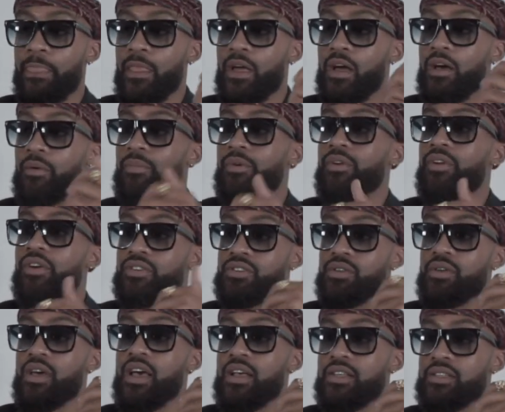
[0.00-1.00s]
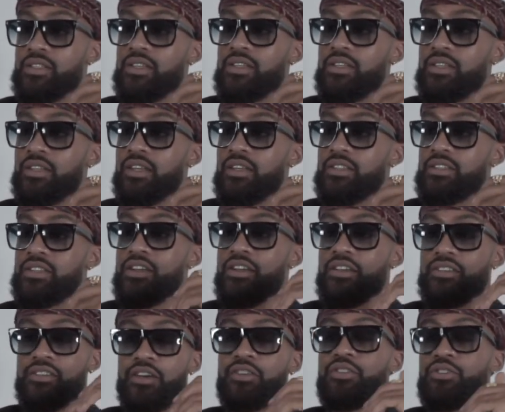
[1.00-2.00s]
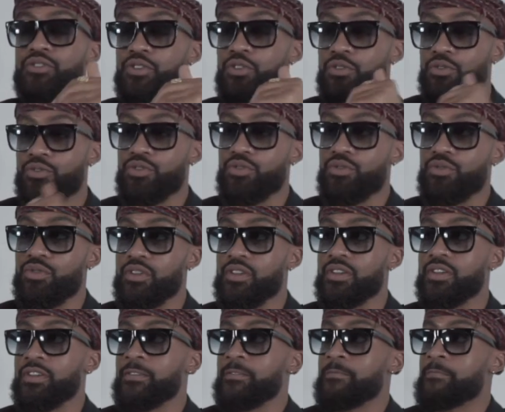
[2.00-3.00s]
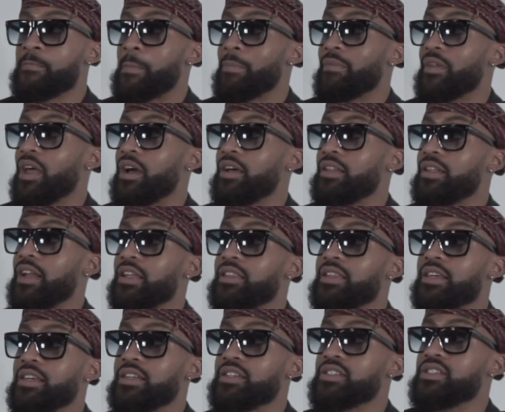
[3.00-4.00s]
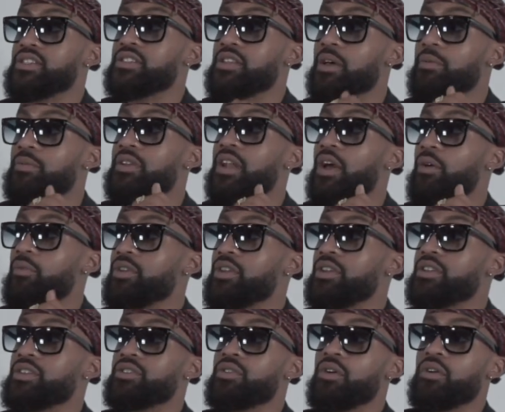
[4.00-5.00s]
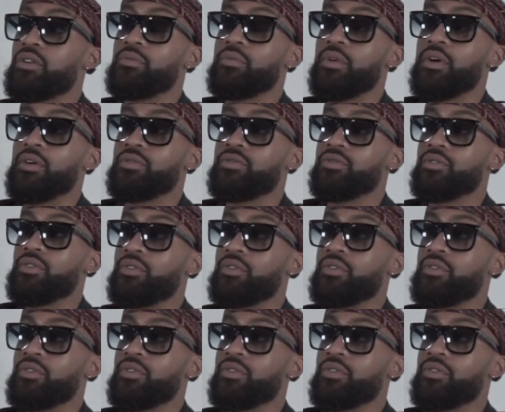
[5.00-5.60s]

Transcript: but also has a serious undertone to it that I think is just something that we need to talk about.